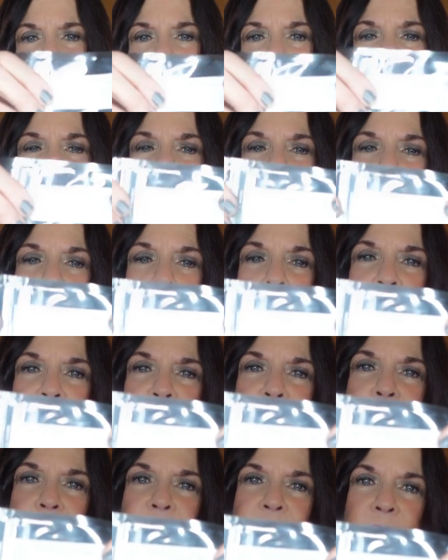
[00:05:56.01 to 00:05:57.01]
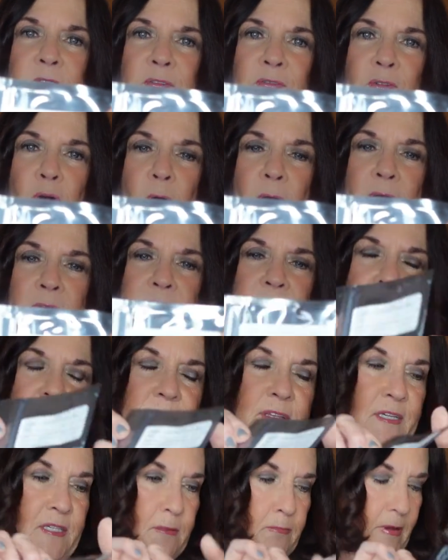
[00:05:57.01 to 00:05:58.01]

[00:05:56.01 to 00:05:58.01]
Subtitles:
and hopefully I'll get a variety in this